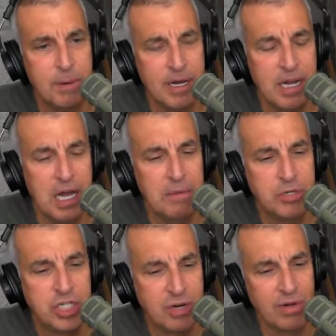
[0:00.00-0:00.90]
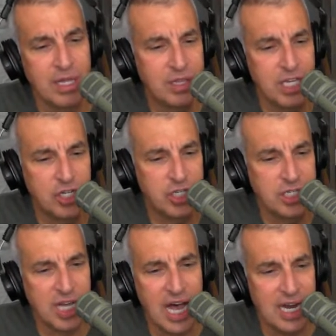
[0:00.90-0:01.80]
But she really thinks
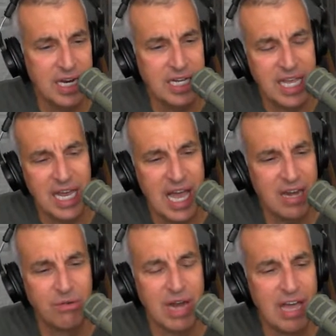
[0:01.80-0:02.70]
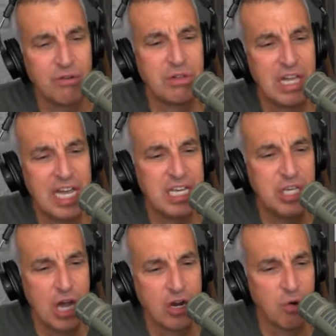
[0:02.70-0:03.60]
she's hot. And again, I don't like
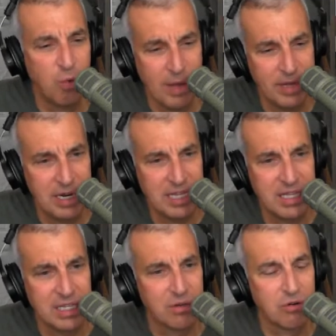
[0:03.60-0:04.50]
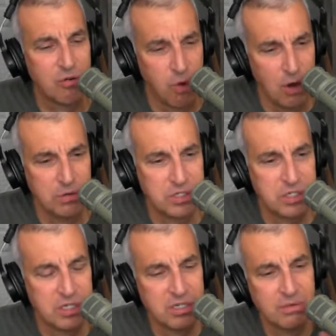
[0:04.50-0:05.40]
younger women. I think they're
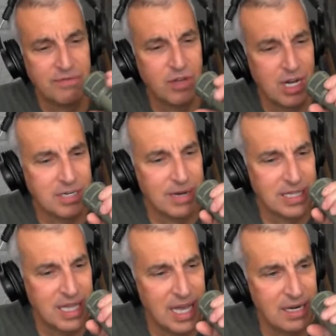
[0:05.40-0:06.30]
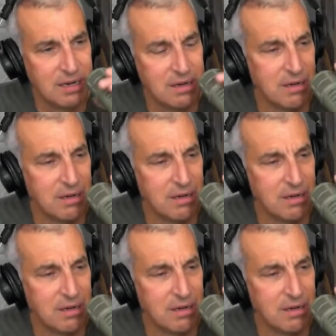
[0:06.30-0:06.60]
gross. We've talked about that